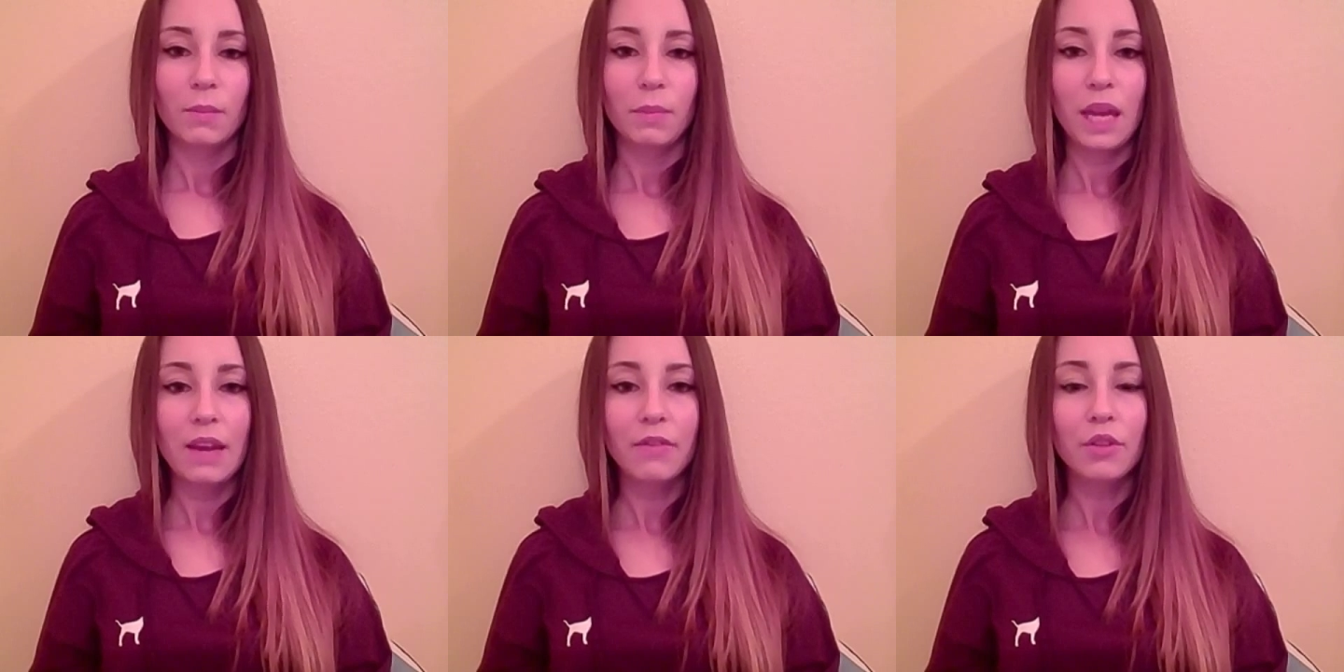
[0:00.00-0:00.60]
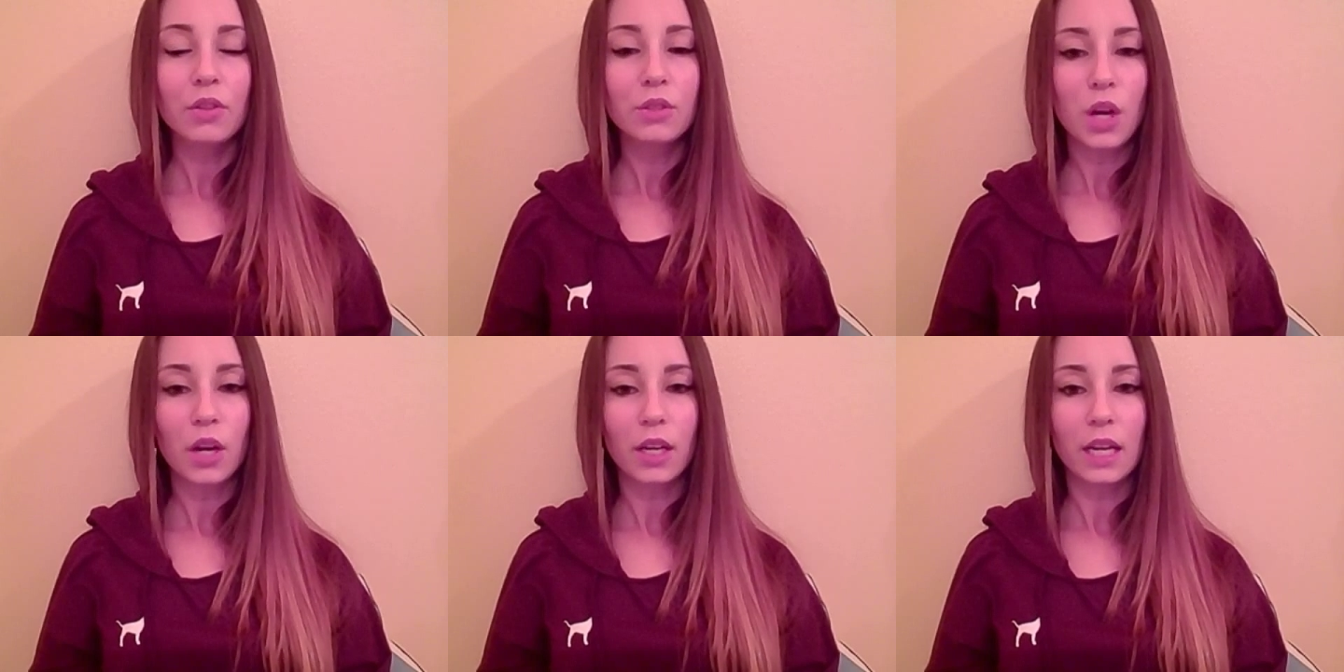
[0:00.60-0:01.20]
Behavioral
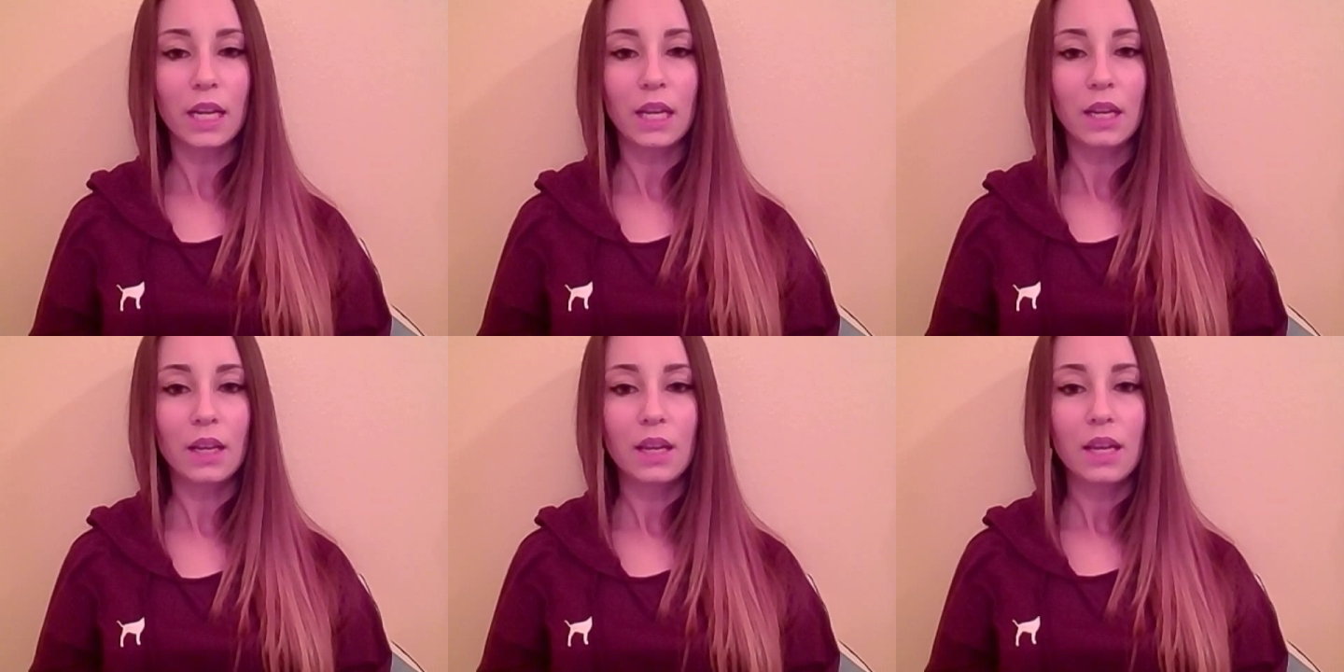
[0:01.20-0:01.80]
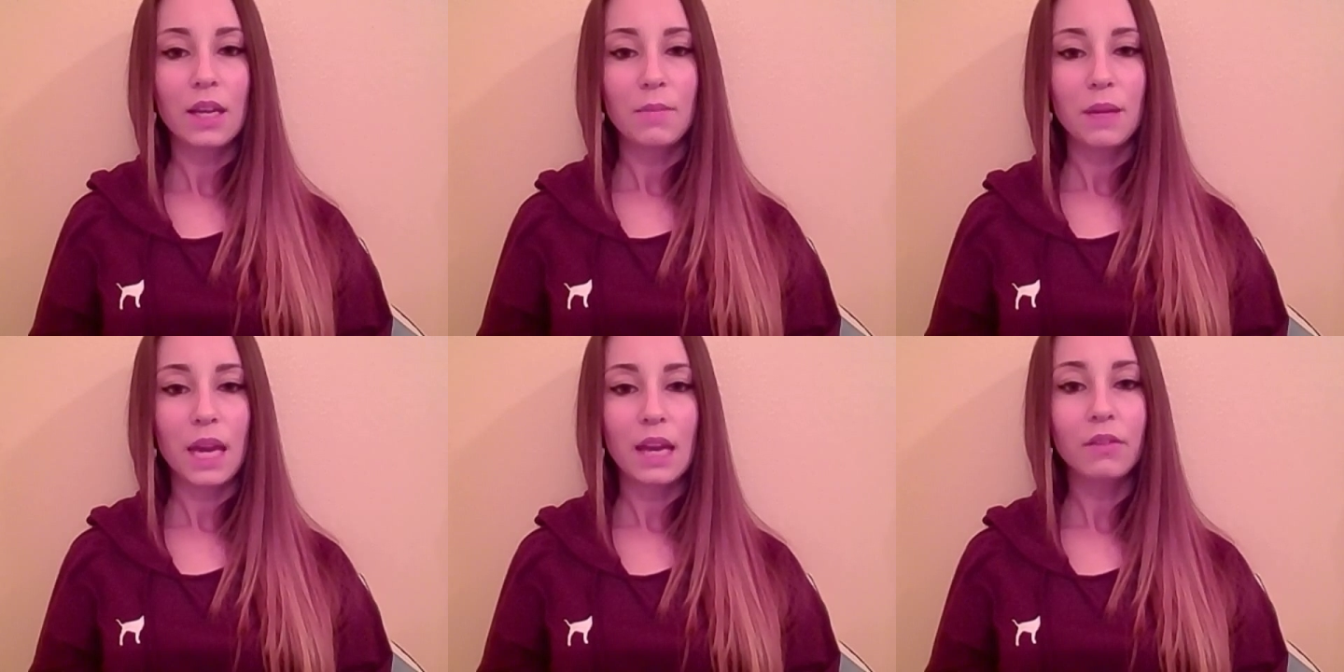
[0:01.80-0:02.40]
targeting.
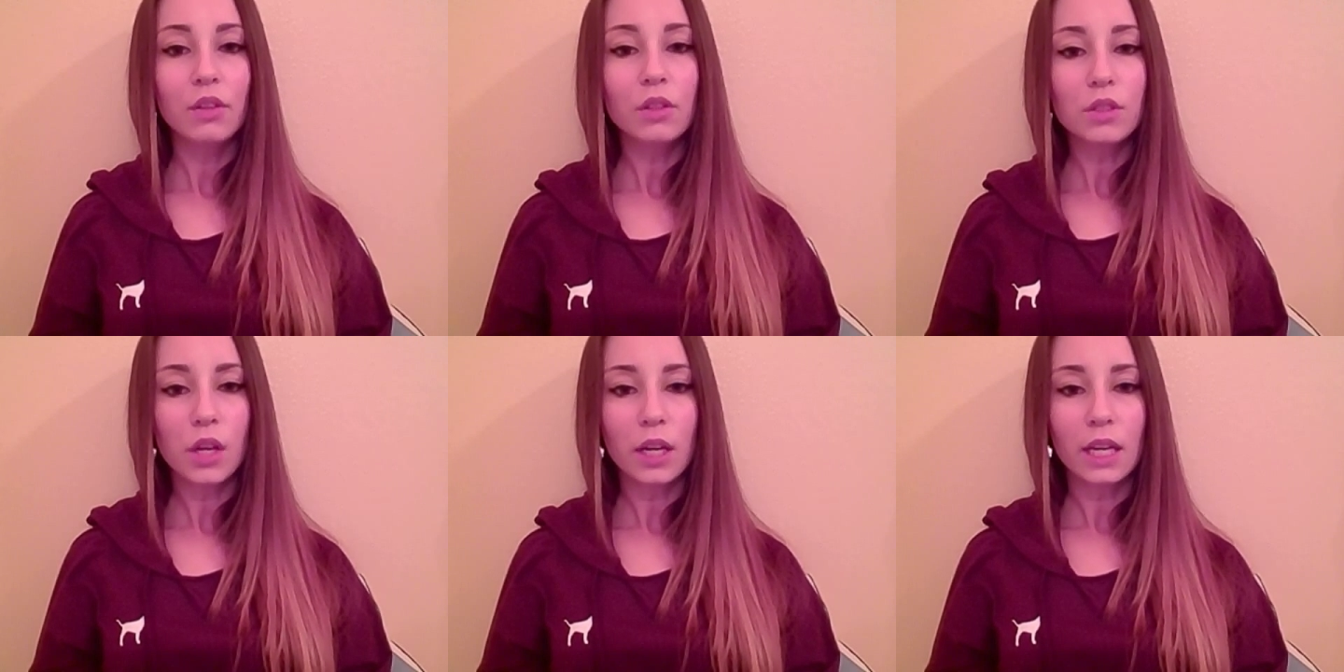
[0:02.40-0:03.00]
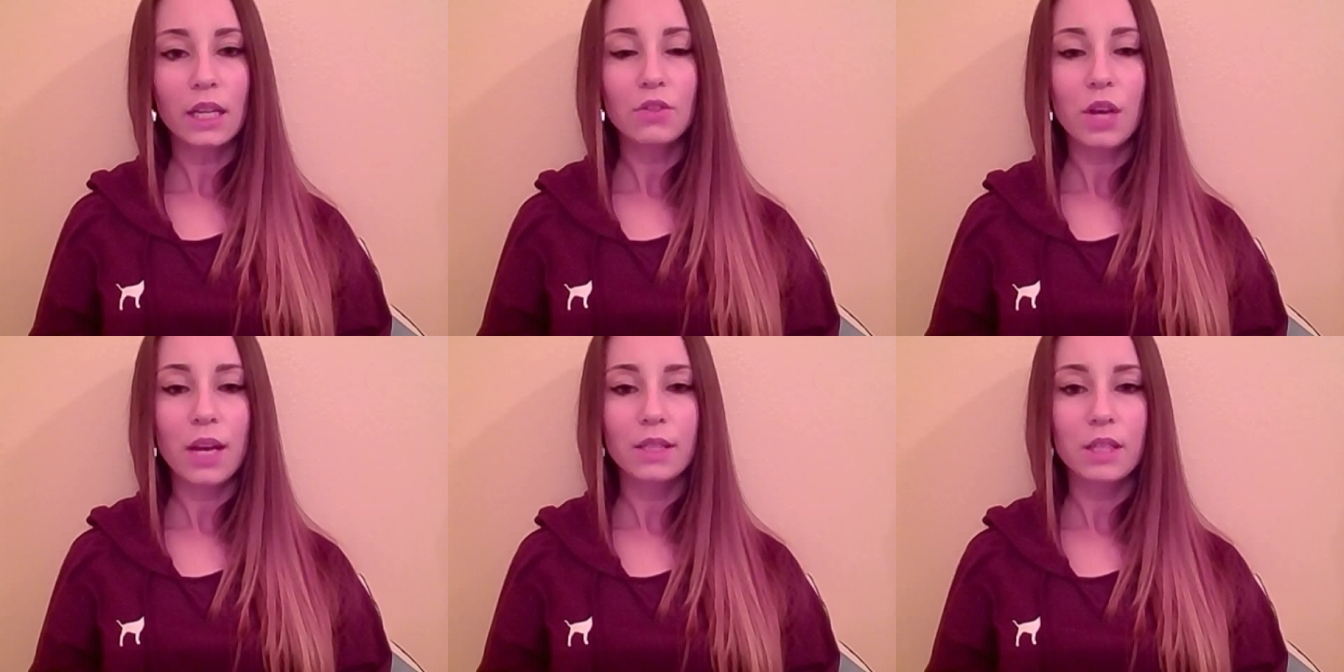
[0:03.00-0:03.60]
Behavioral targeting
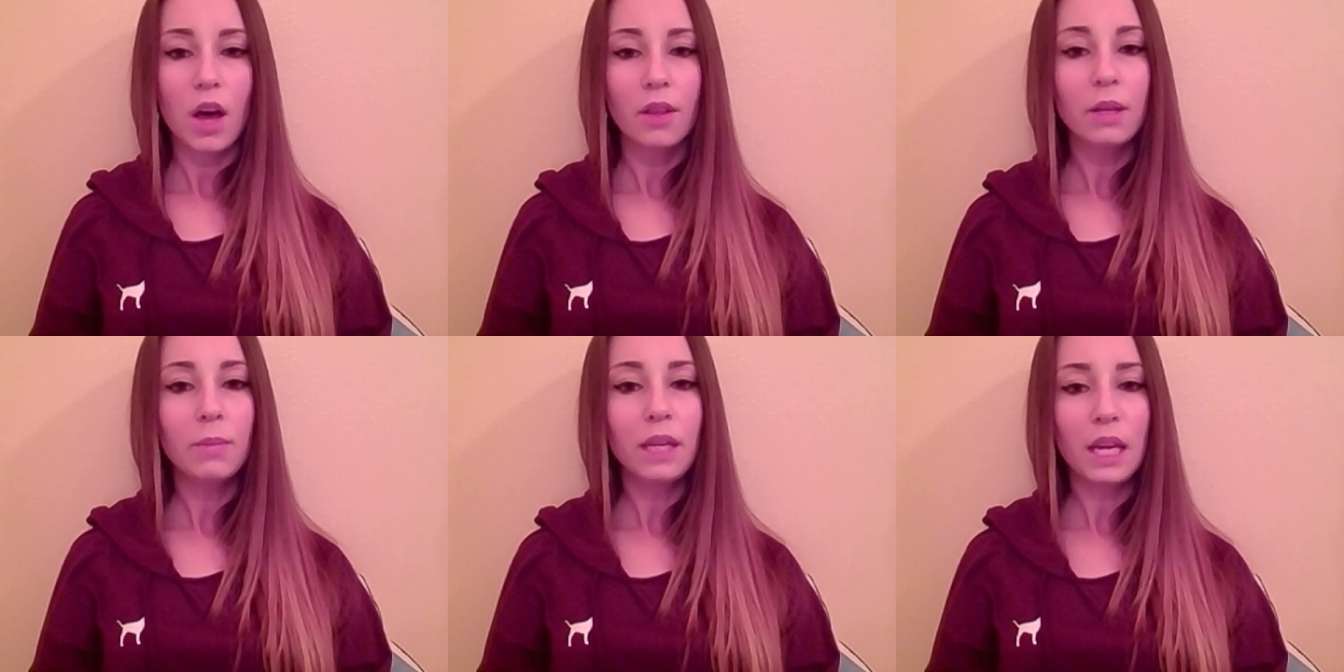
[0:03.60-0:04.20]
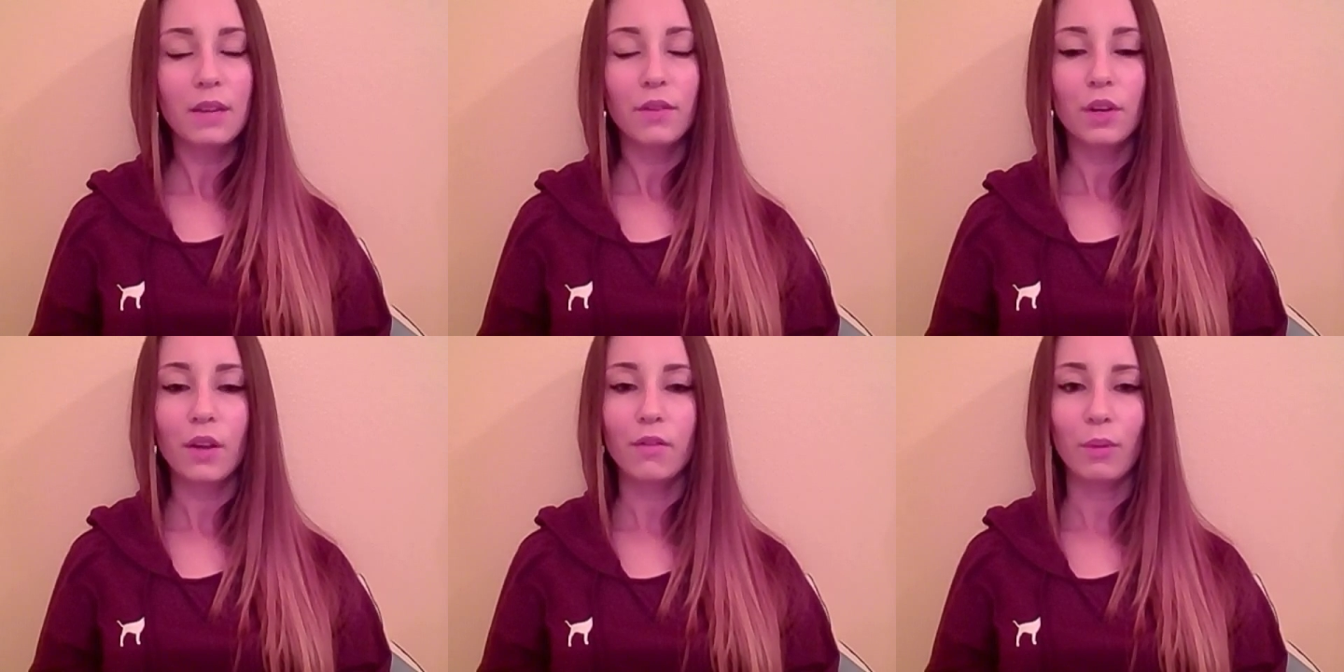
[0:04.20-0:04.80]
tracks the online behavior
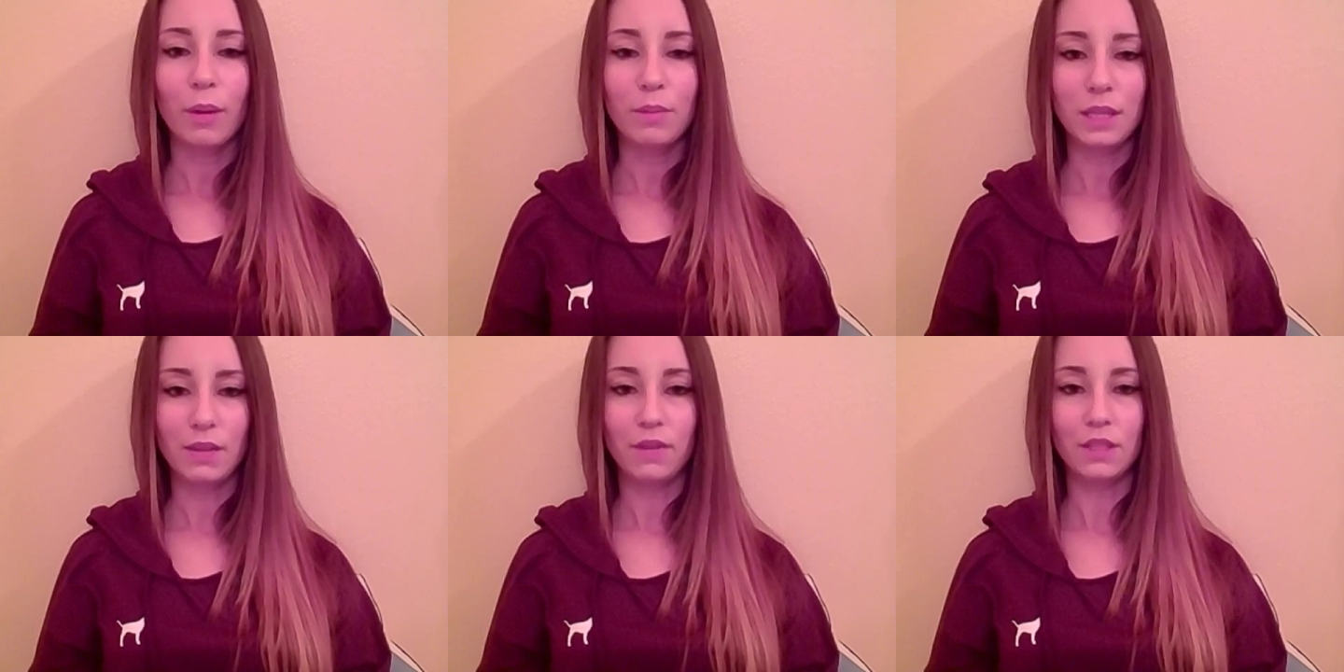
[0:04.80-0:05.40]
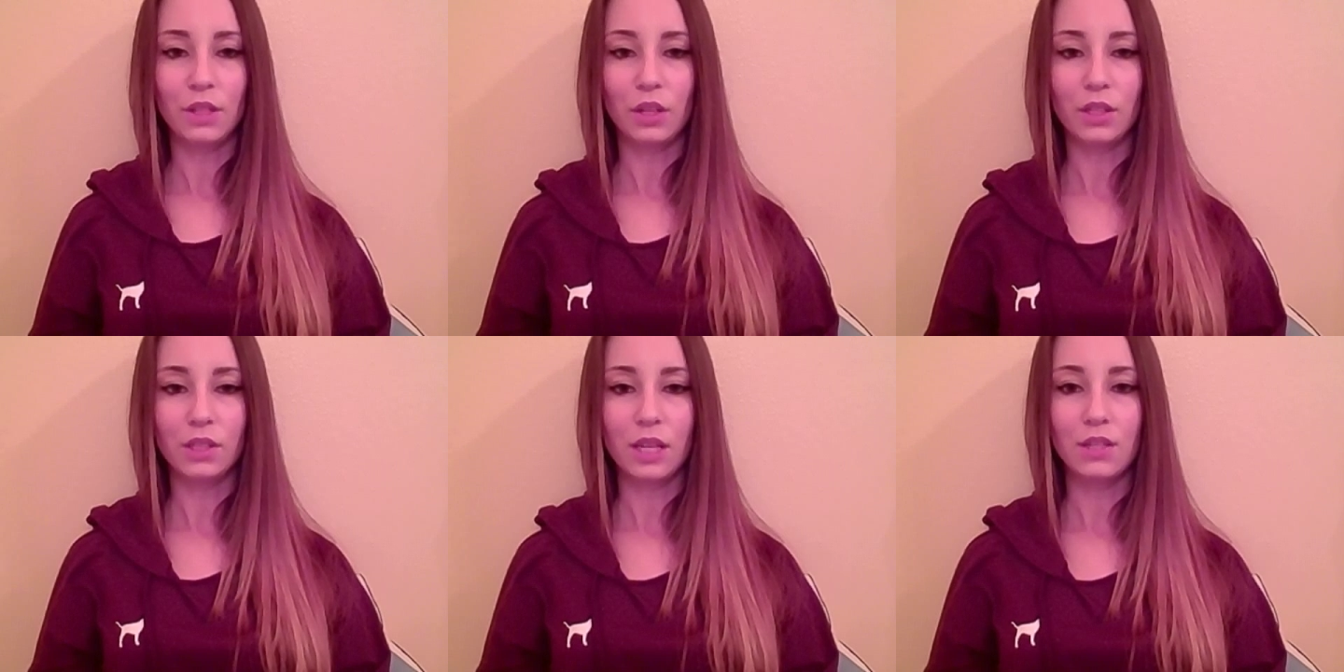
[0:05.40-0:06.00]
of website
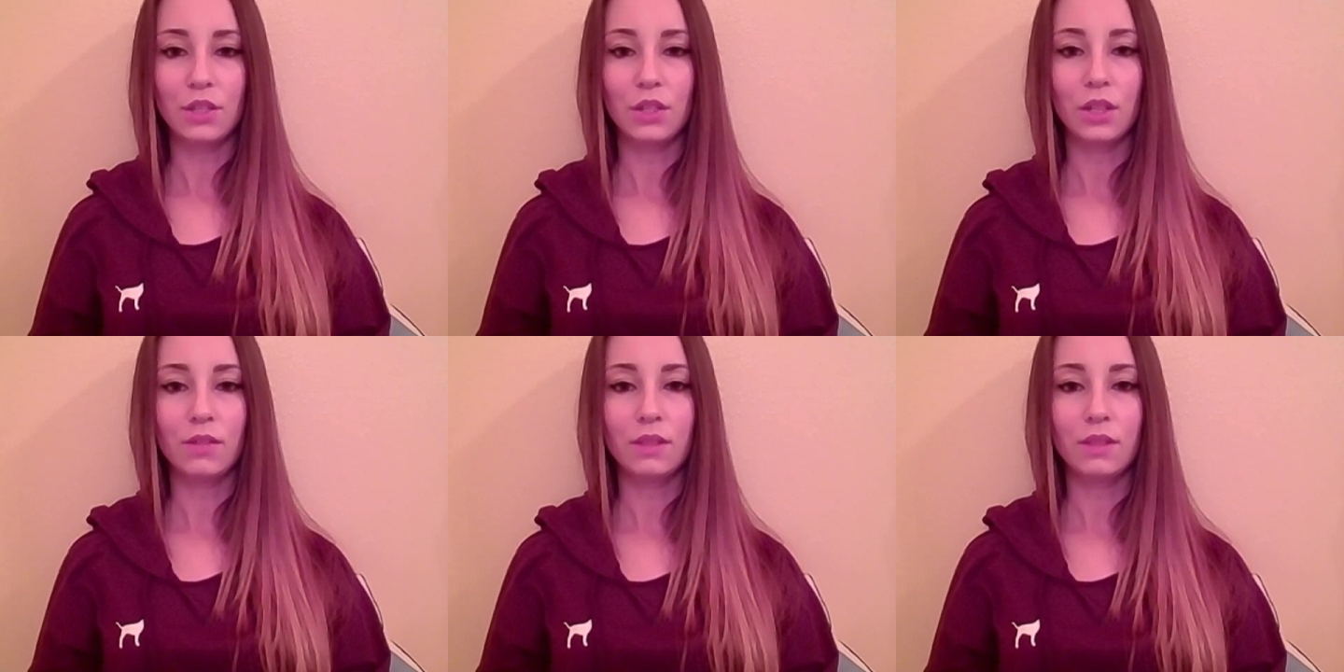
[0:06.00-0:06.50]
visitors and serves